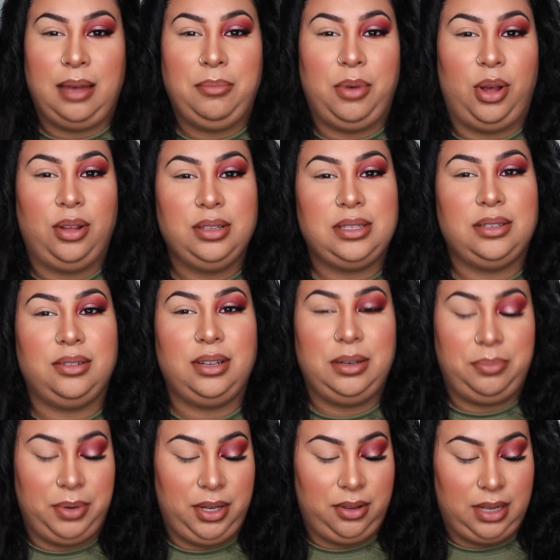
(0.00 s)
I'm also going to
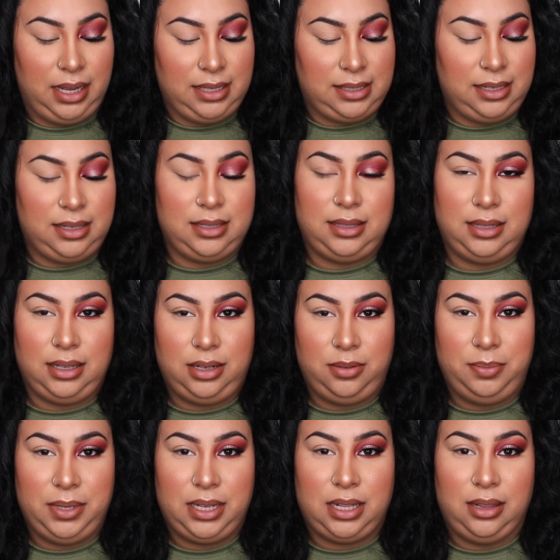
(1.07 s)
bring you guys in a little
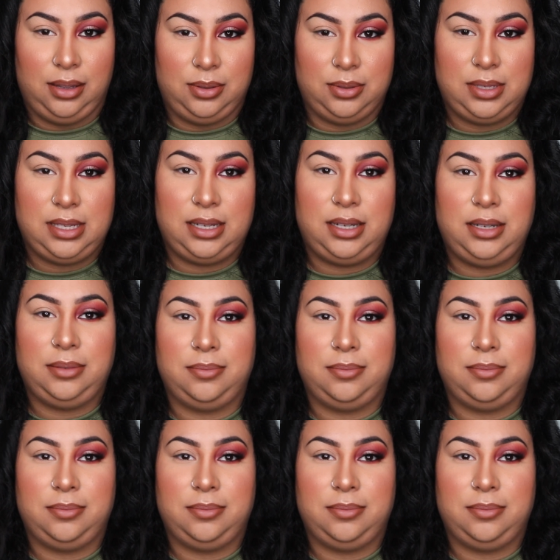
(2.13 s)
bit closer.